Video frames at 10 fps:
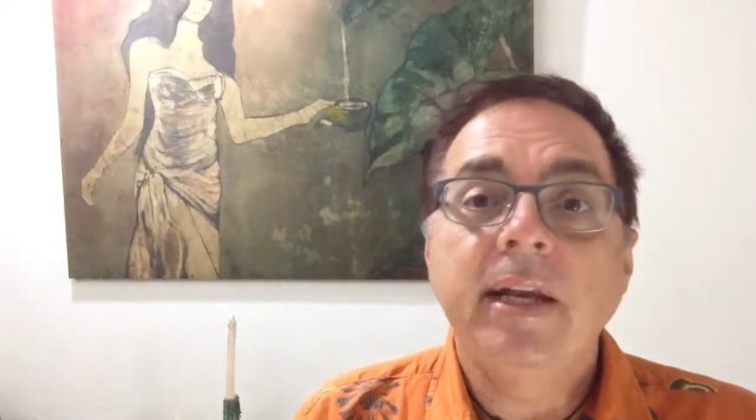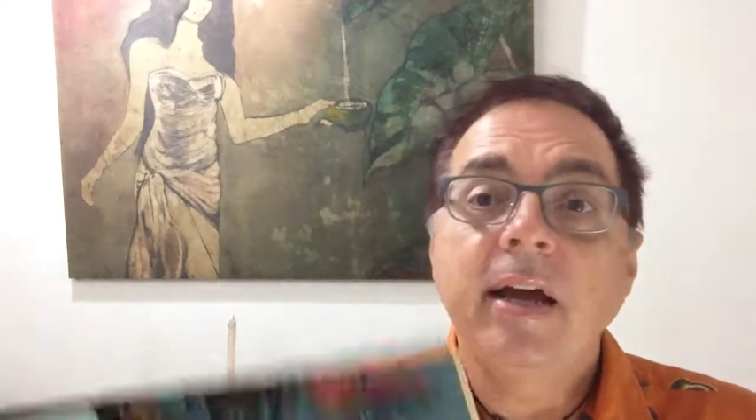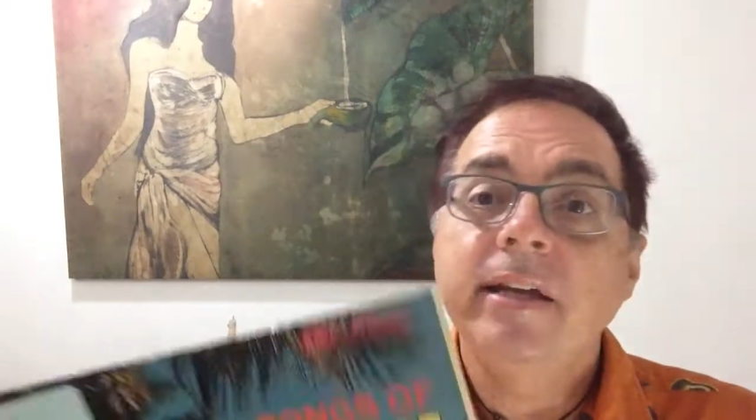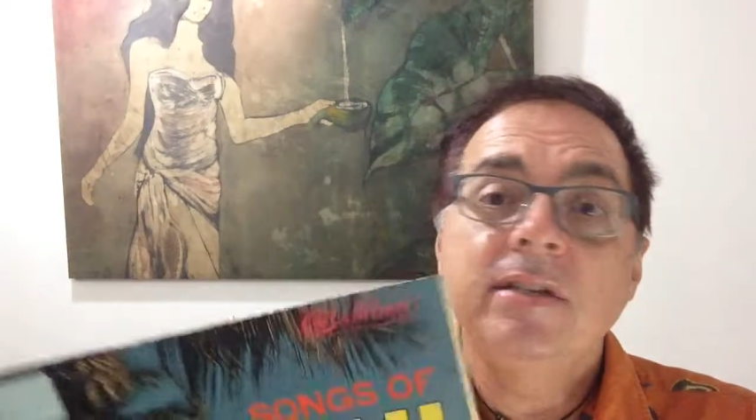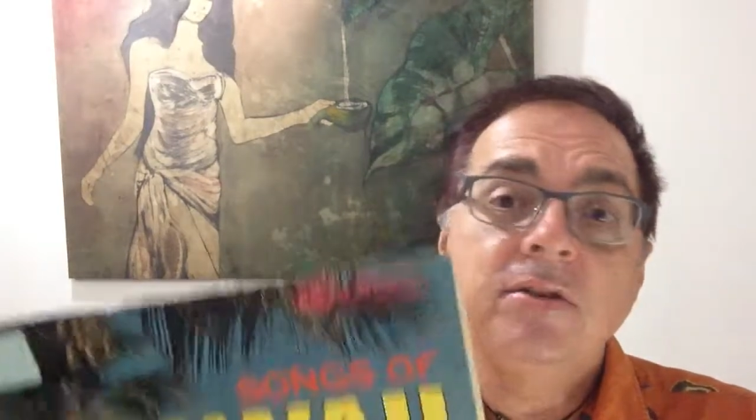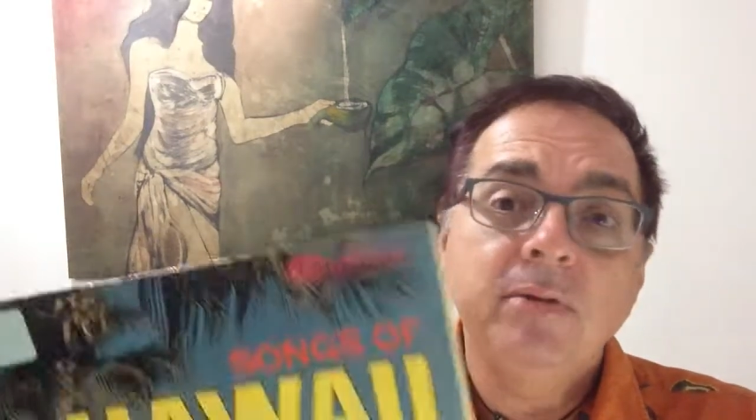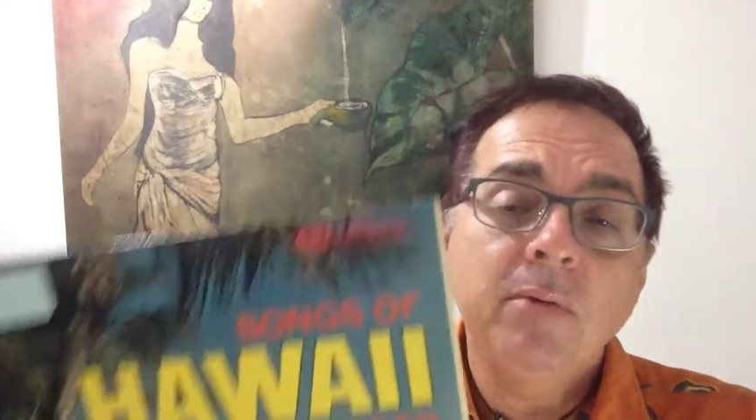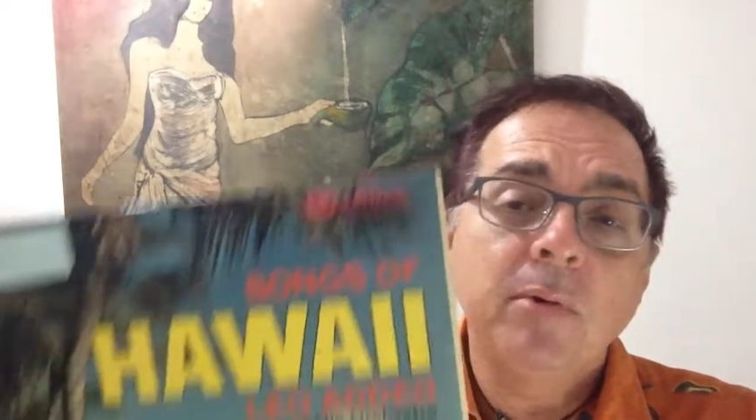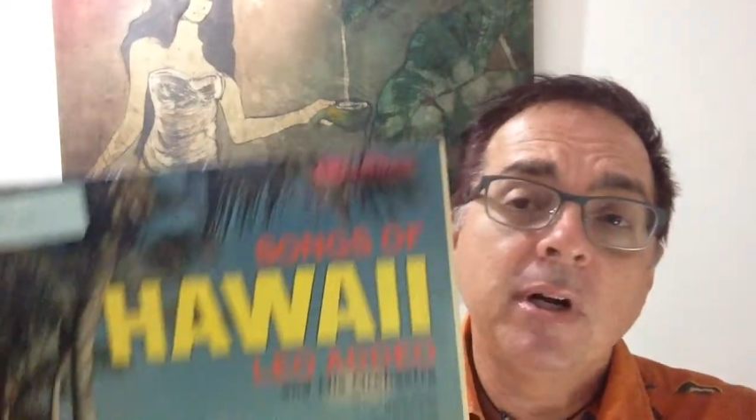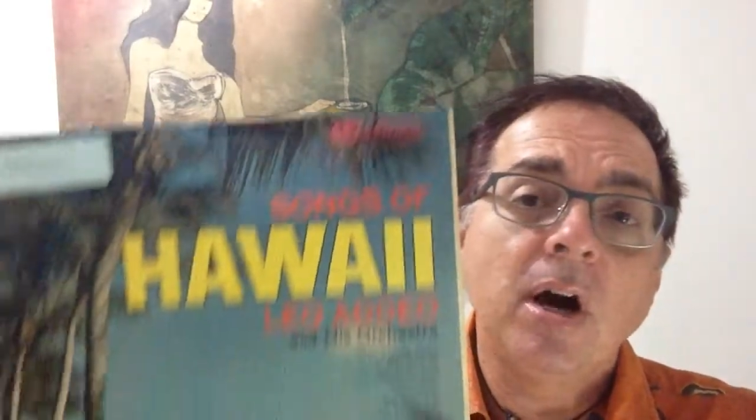Now, he's
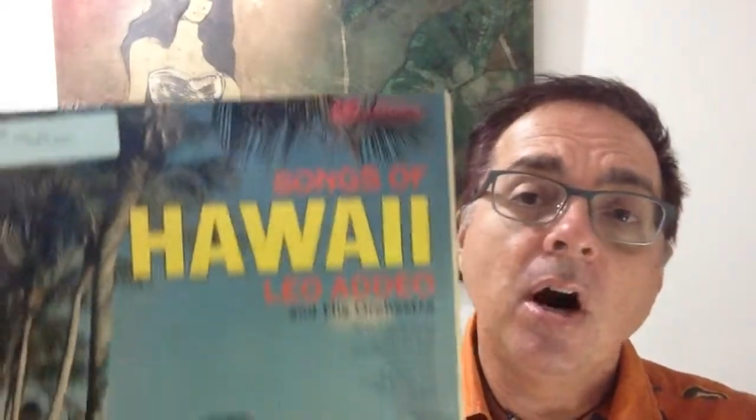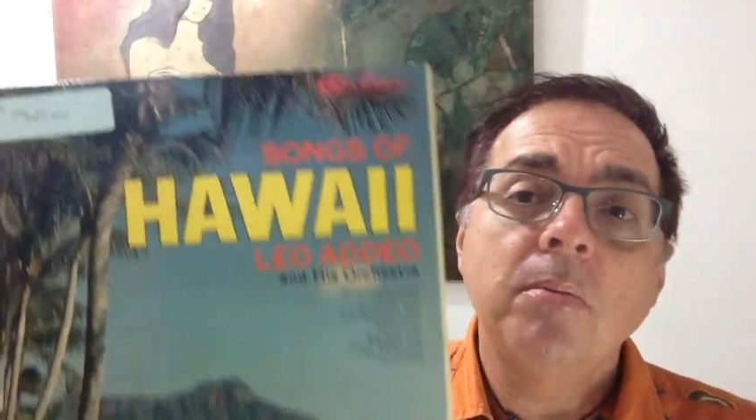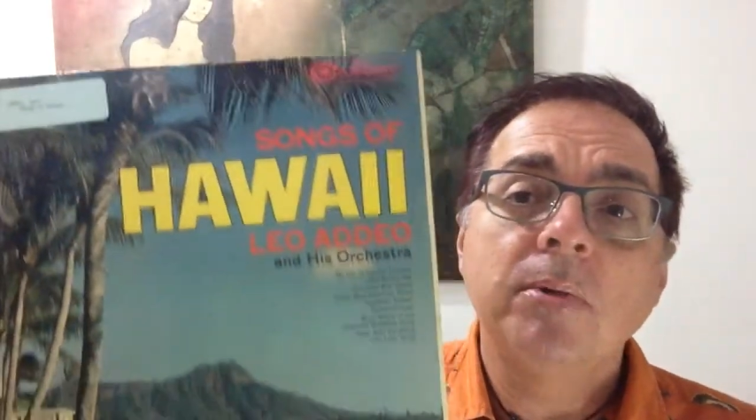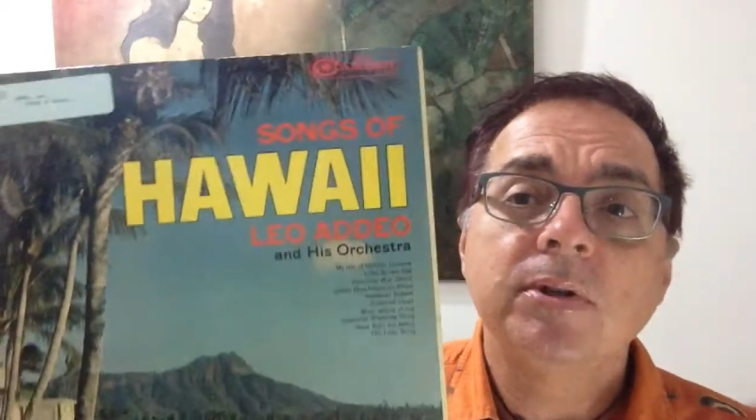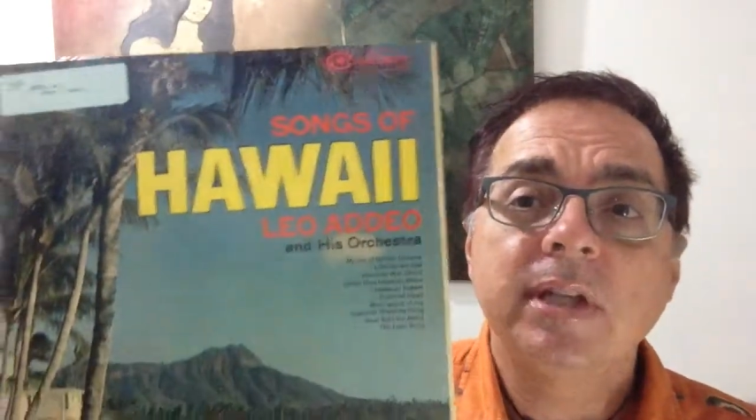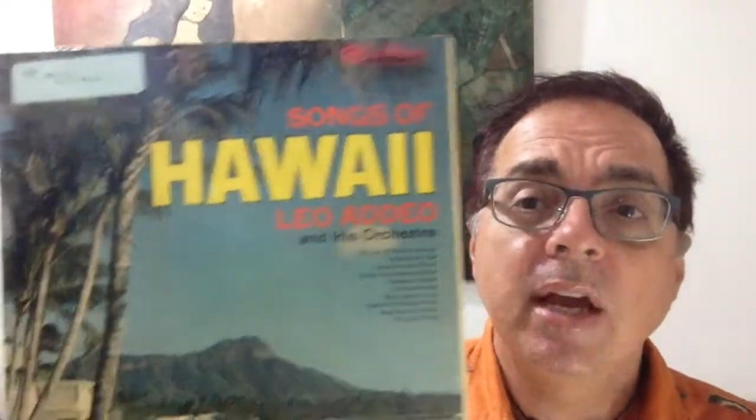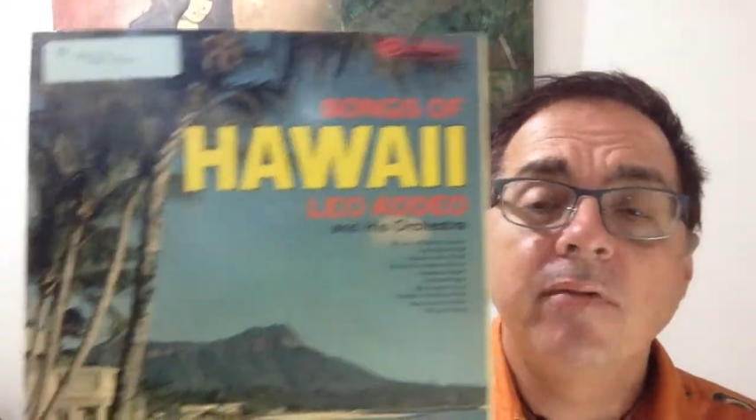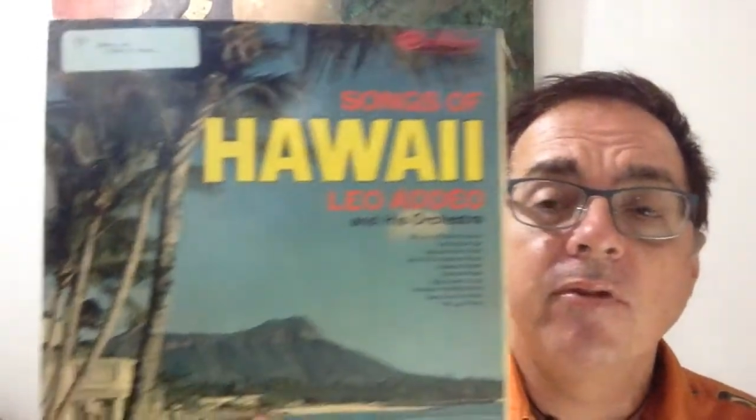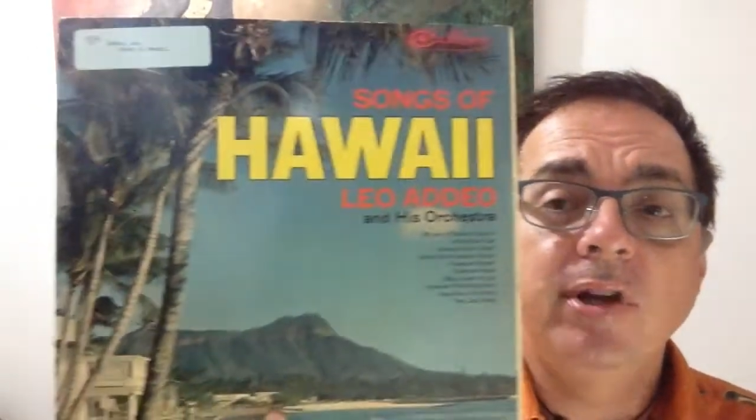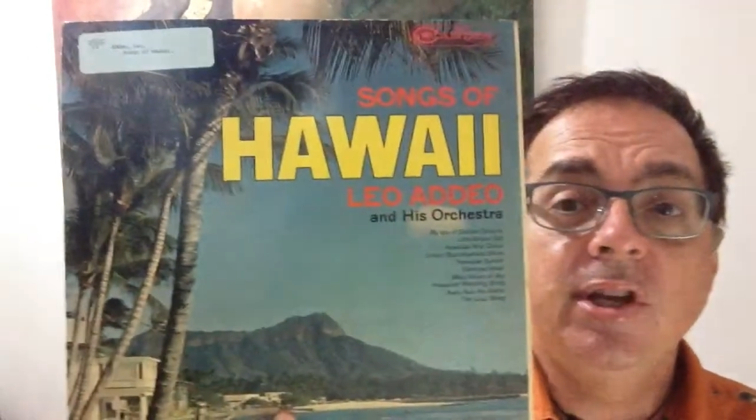doing one almost every